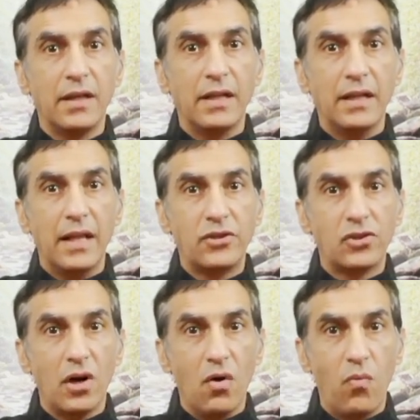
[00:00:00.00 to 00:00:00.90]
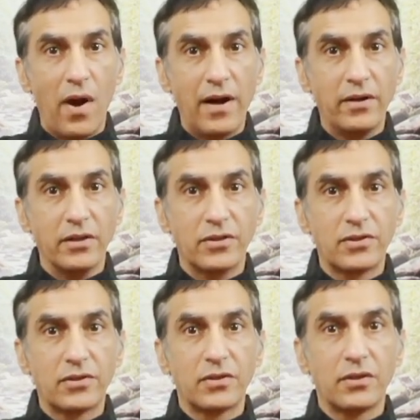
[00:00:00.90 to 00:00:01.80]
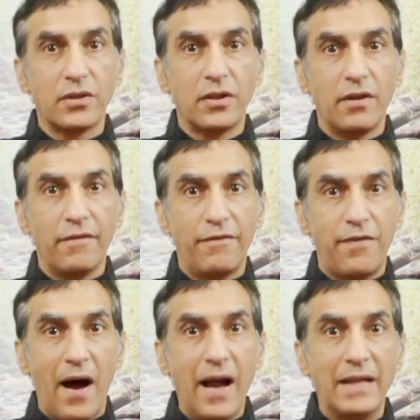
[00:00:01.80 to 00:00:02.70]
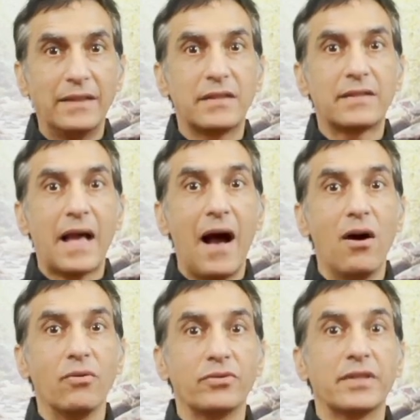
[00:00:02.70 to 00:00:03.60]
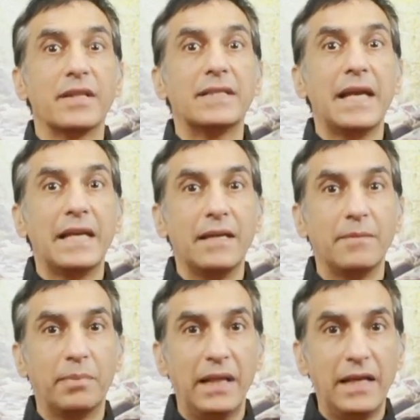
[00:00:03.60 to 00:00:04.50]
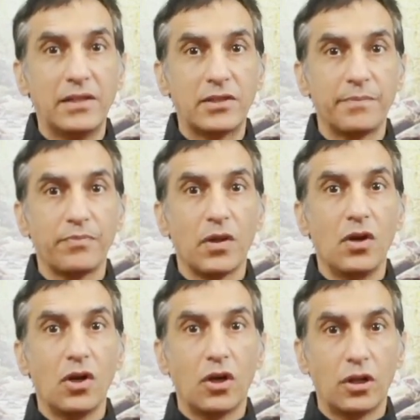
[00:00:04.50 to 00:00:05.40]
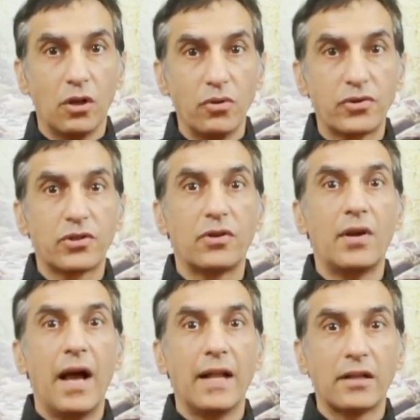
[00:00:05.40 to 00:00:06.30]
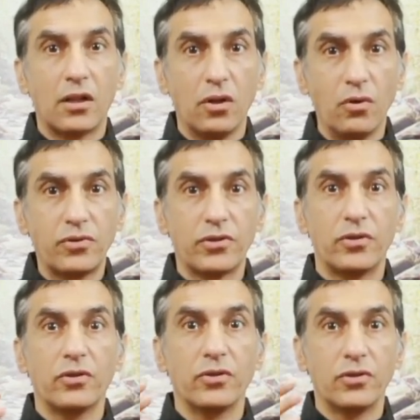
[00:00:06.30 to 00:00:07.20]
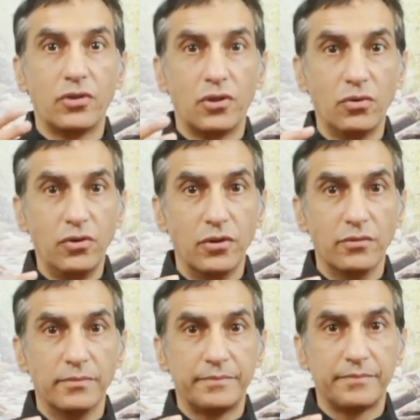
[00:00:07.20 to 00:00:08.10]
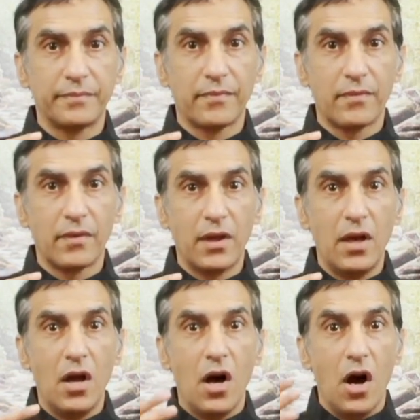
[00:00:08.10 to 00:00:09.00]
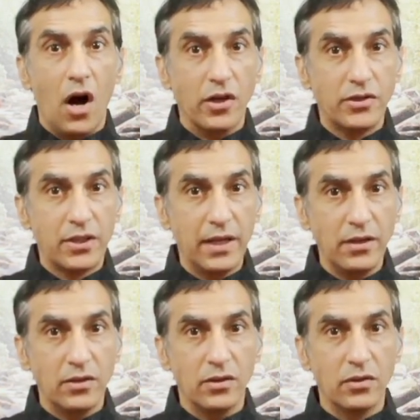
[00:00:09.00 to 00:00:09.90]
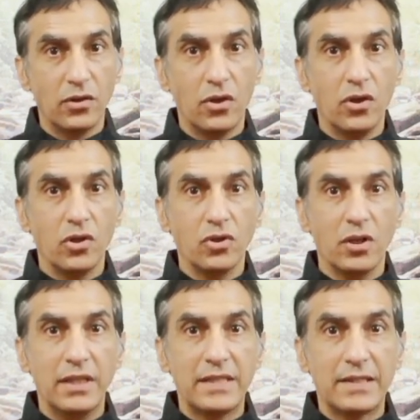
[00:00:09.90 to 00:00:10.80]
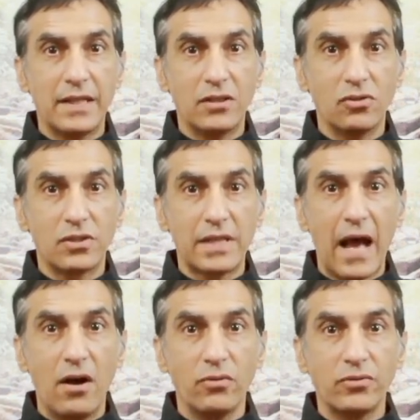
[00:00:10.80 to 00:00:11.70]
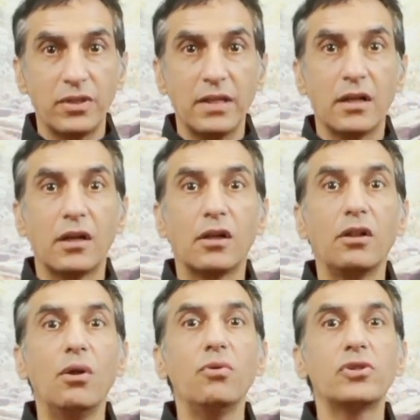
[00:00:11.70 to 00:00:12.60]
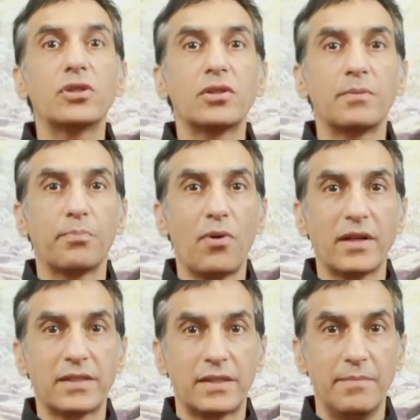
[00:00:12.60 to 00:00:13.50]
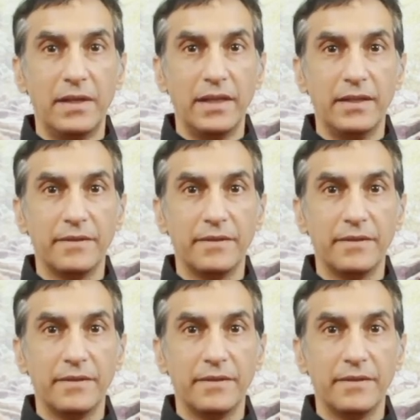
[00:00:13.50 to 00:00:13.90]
let your awareness find the sounds that are taking place closer and closer to you, until you're listening to sounds in close proximity